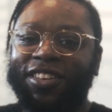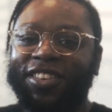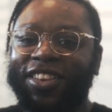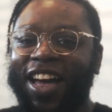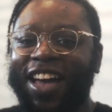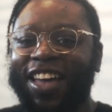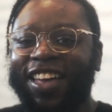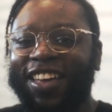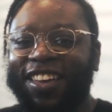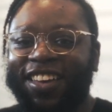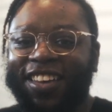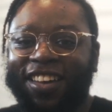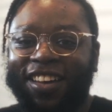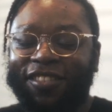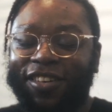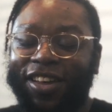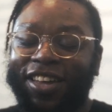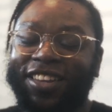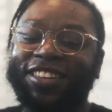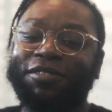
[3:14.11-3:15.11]
like uh,
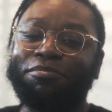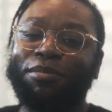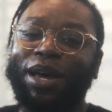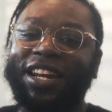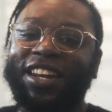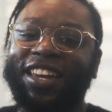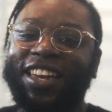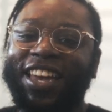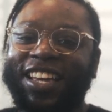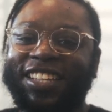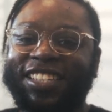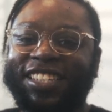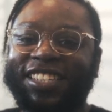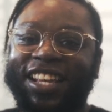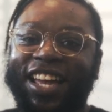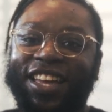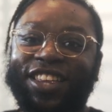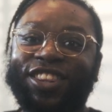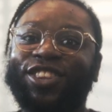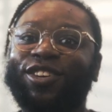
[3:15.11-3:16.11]
in many cases
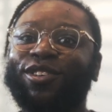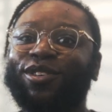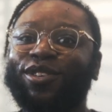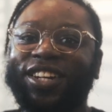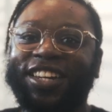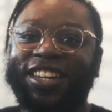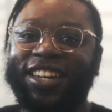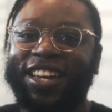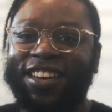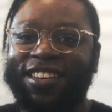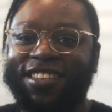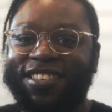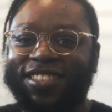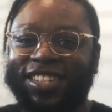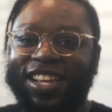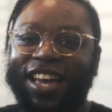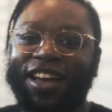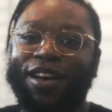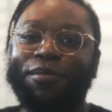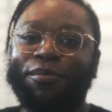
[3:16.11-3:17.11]
like 30 years
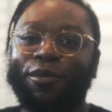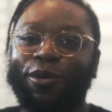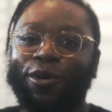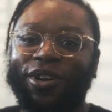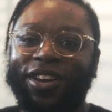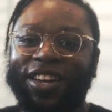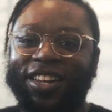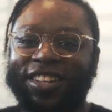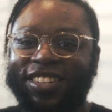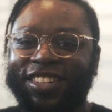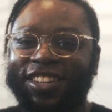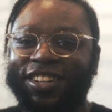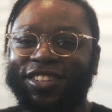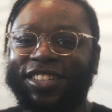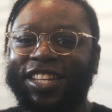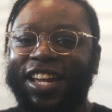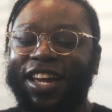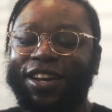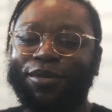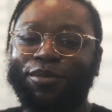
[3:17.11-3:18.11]
like a mortgage you know
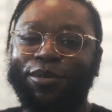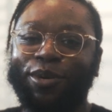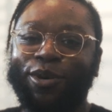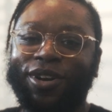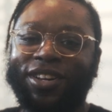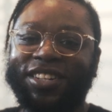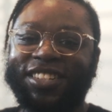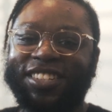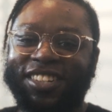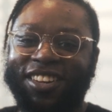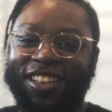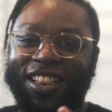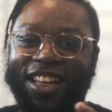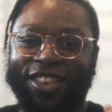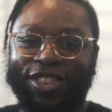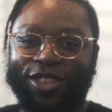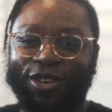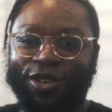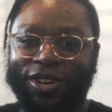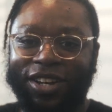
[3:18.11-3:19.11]
standard mortgages are like
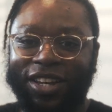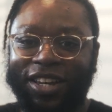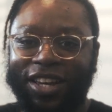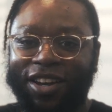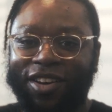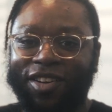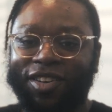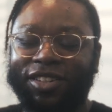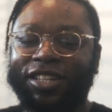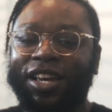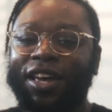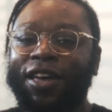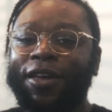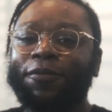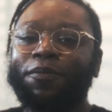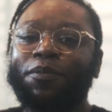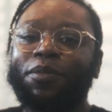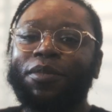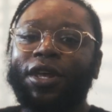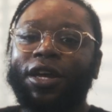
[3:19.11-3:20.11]
30 years
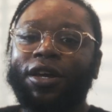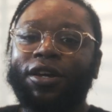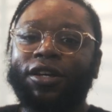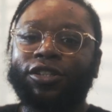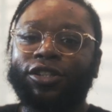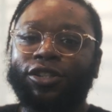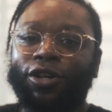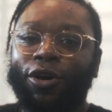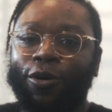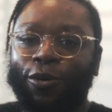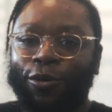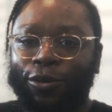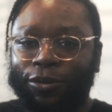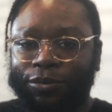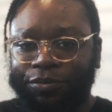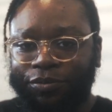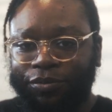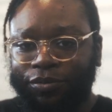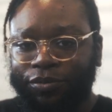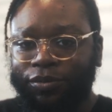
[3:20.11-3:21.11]
so
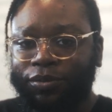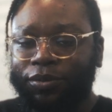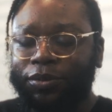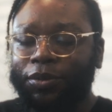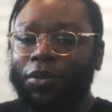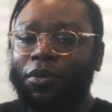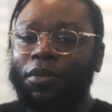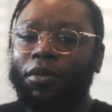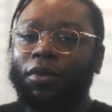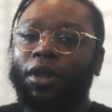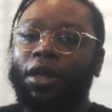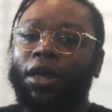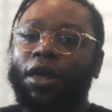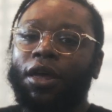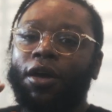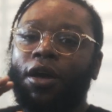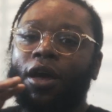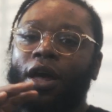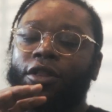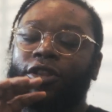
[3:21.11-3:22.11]

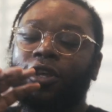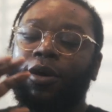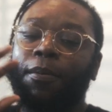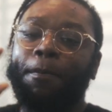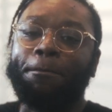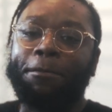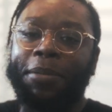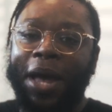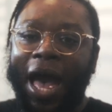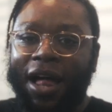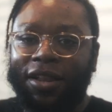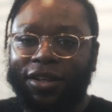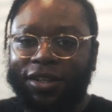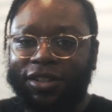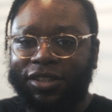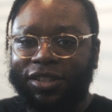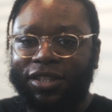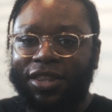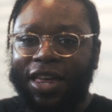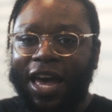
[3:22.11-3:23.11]
to
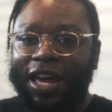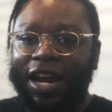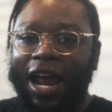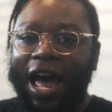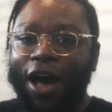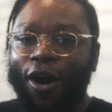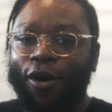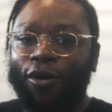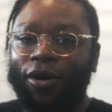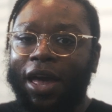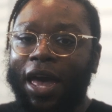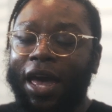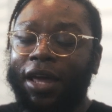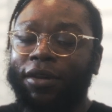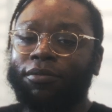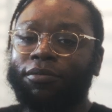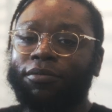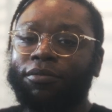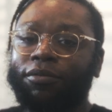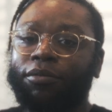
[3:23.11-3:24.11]
balance that out
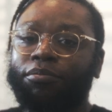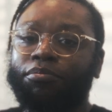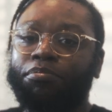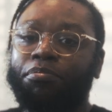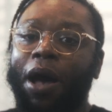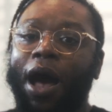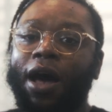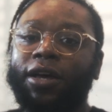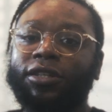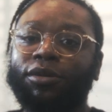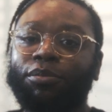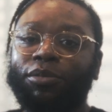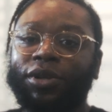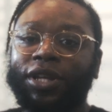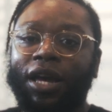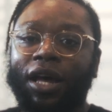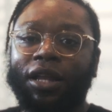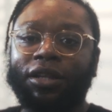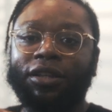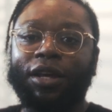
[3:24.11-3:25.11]
and possibly
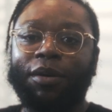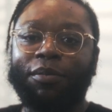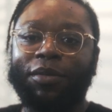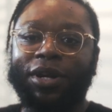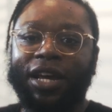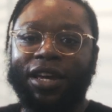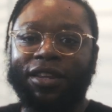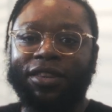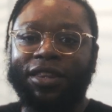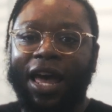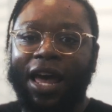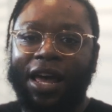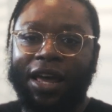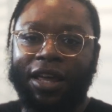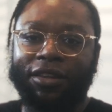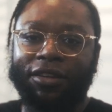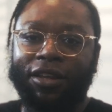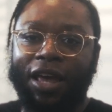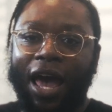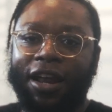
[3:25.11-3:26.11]
eliminate that
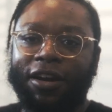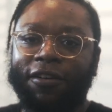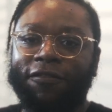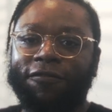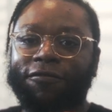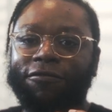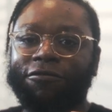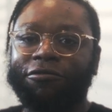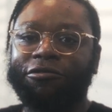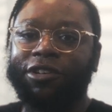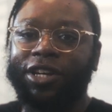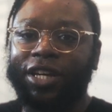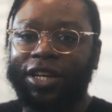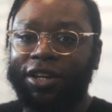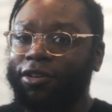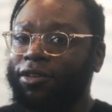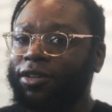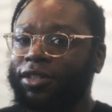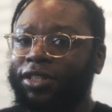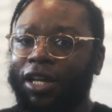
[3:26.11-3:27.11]
and kind of free
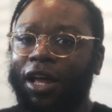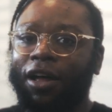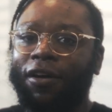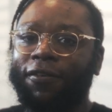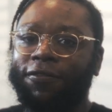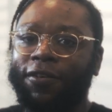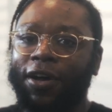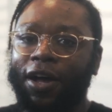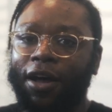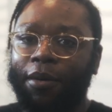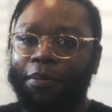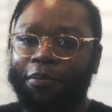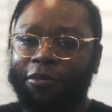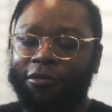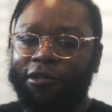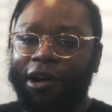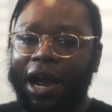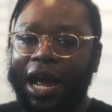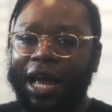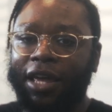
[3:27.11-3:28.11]
yourself up,
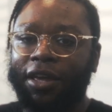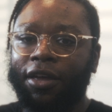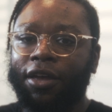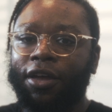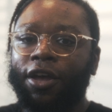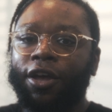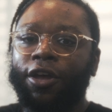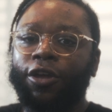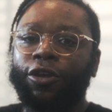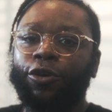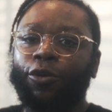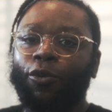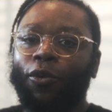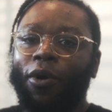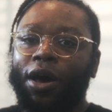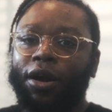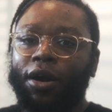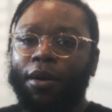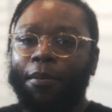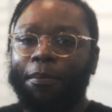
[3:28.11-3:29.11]
right? You
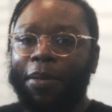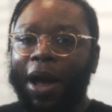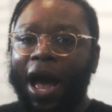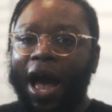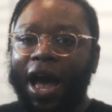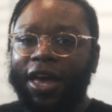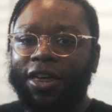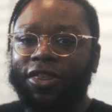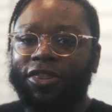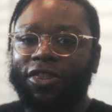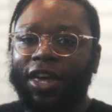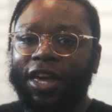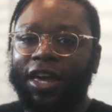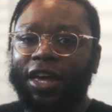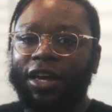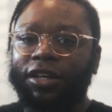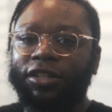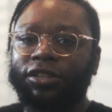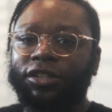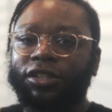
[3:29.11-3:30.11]
want to buy
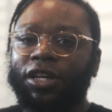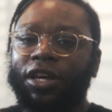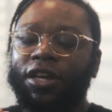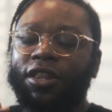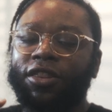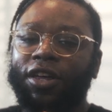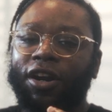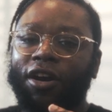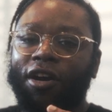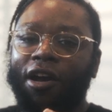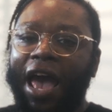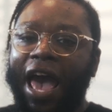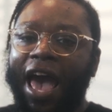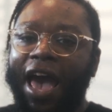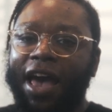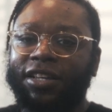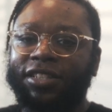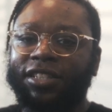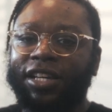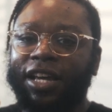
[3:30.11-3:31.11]
things that are
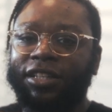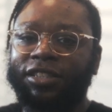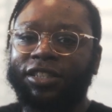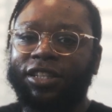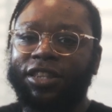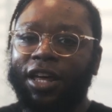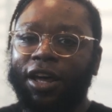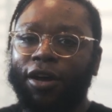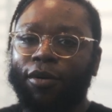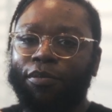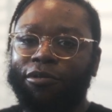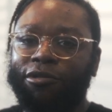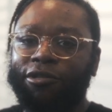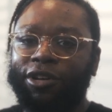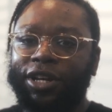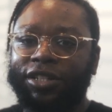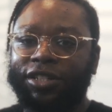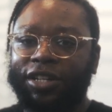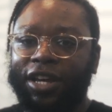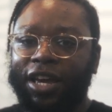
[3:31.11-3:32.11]
assets that
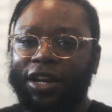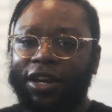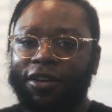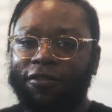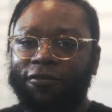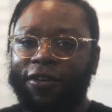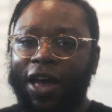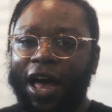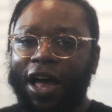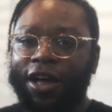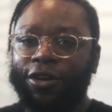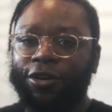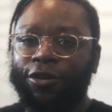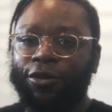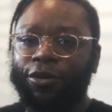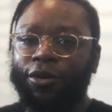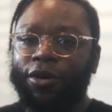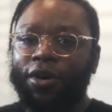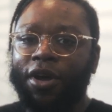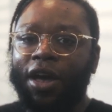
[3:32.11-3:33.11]
appreciate in
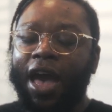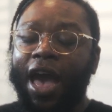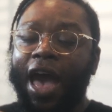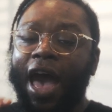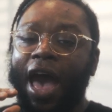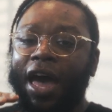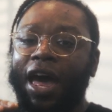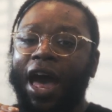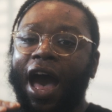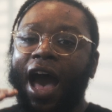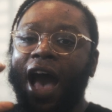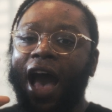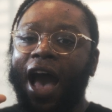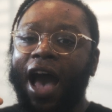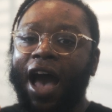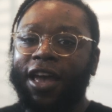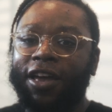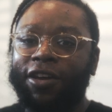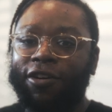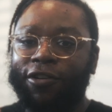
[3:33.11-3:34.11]
value at
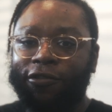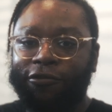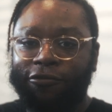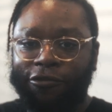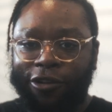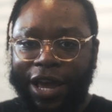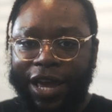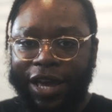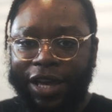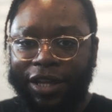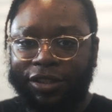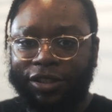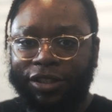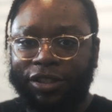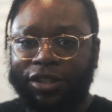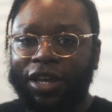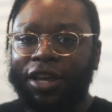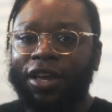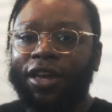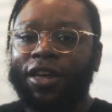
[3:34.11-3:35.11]
higher
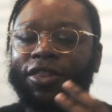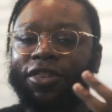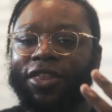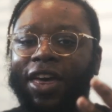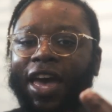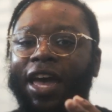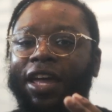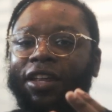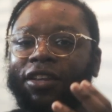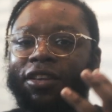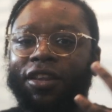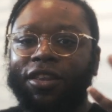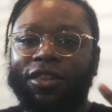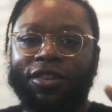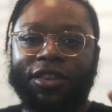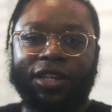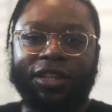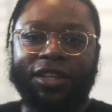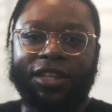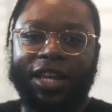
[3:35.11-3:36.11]
rates than
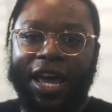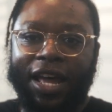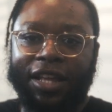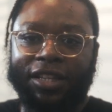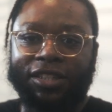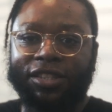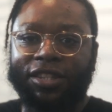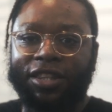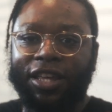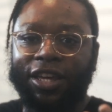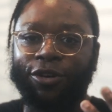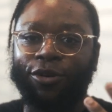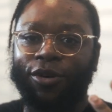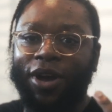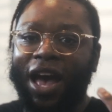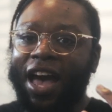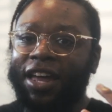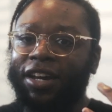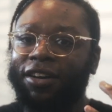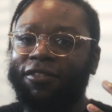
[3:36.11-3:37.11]
the debts that you
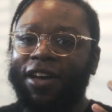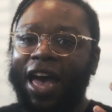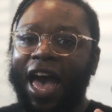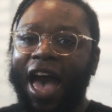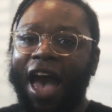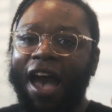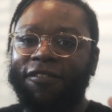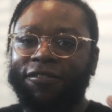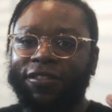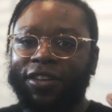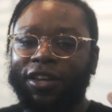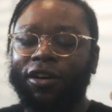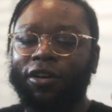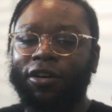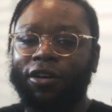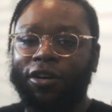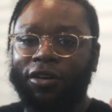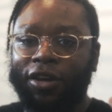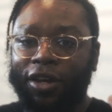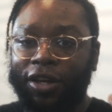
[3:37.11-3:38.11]
kind of have to uh,
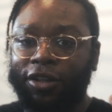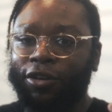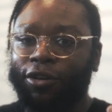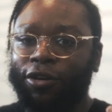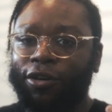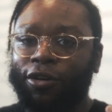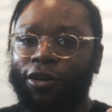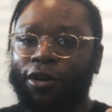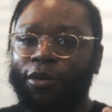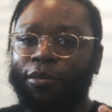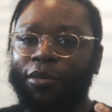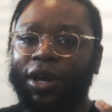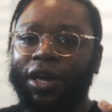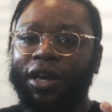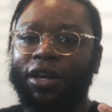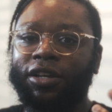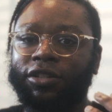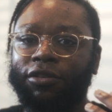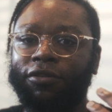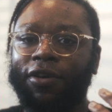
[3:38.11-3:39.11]
incur
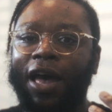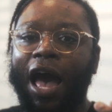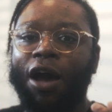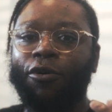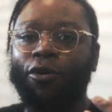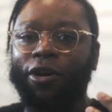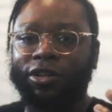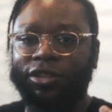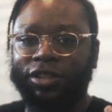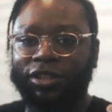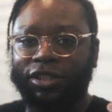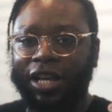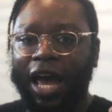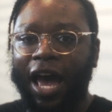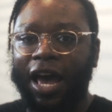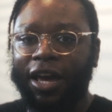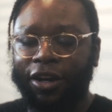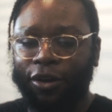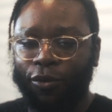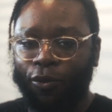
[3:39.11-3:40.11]
because of how our
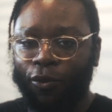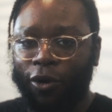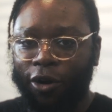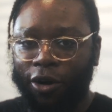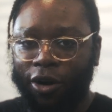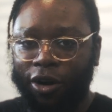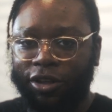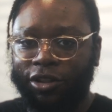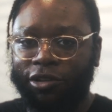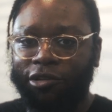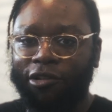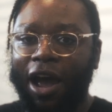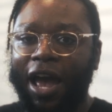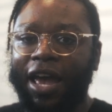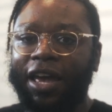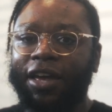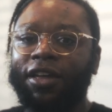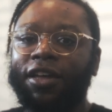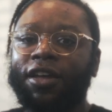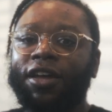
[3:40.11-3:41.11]
society works,
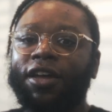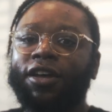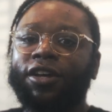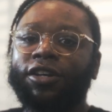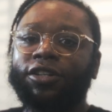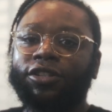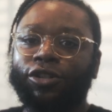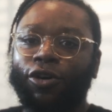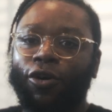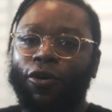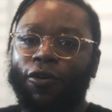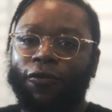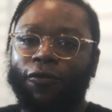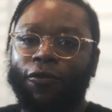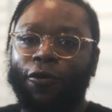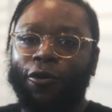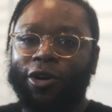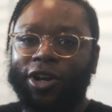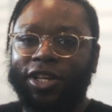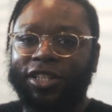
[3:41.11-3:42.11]
right? So,
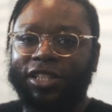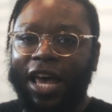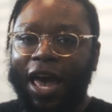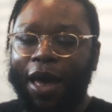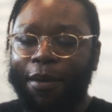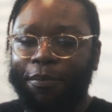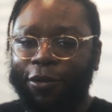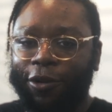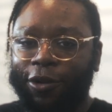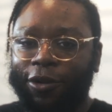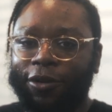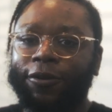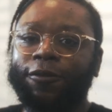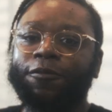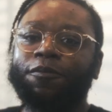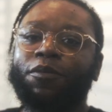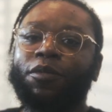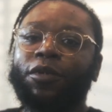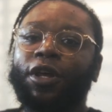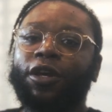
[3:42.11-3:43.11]
for example,
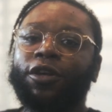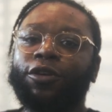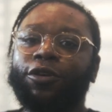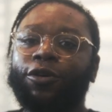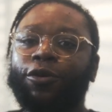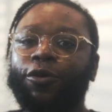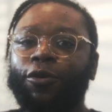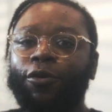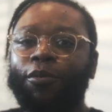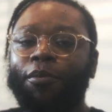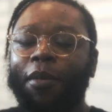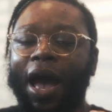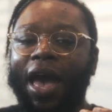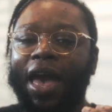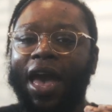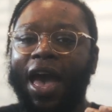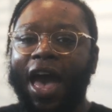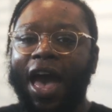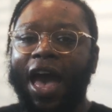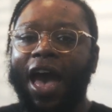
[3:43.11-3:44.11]
you might
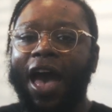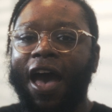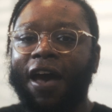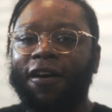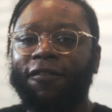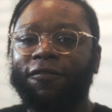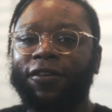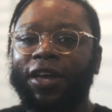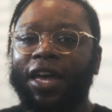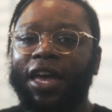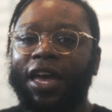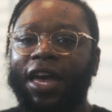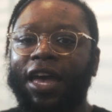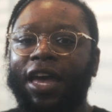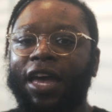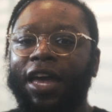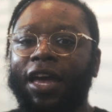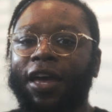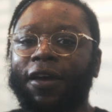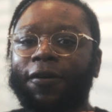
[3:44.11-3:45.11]
have
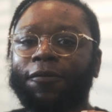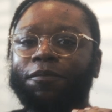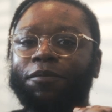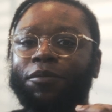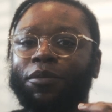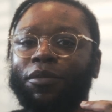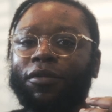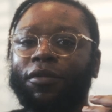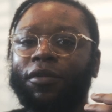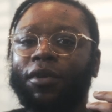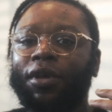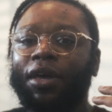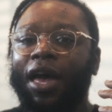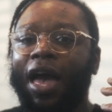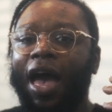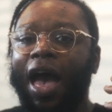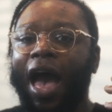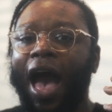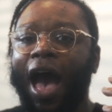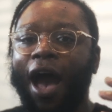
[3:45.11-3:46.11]
a
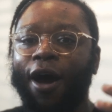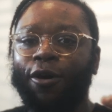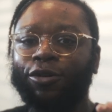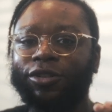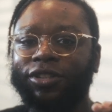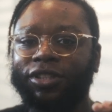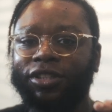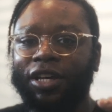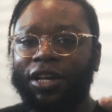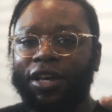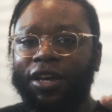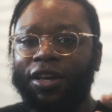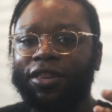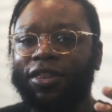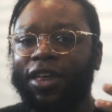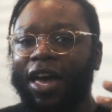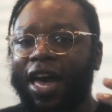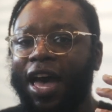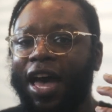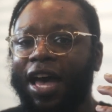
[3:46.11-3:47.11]
house
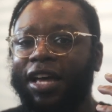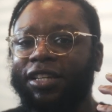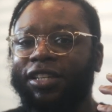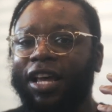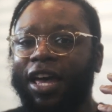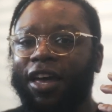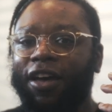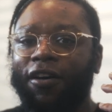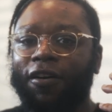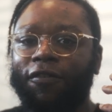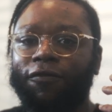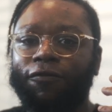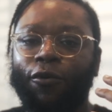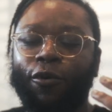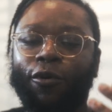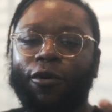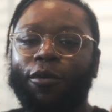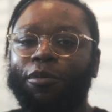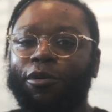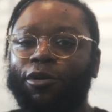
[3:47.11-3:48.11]
that has like a
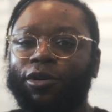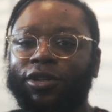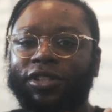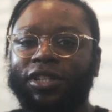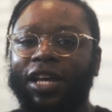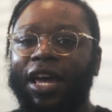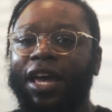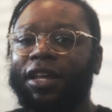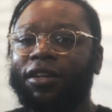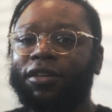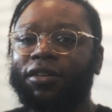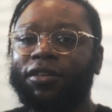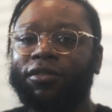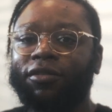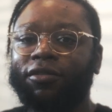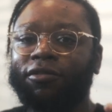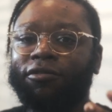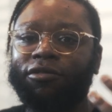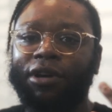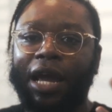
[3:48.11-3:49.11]
4%
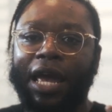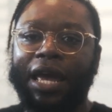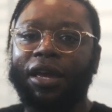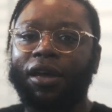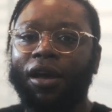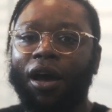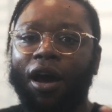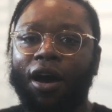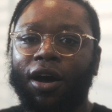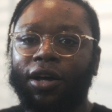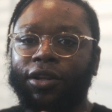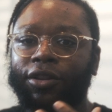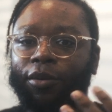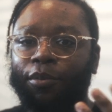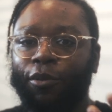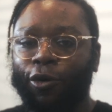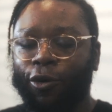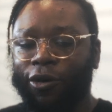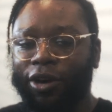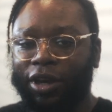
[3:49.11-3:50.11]
rate on the
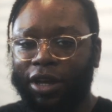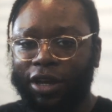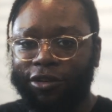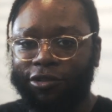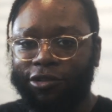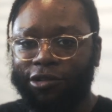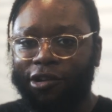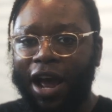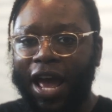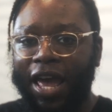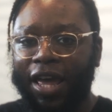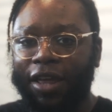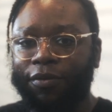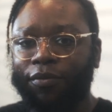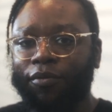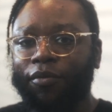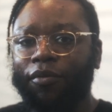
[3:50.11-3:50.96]
mortgage, right?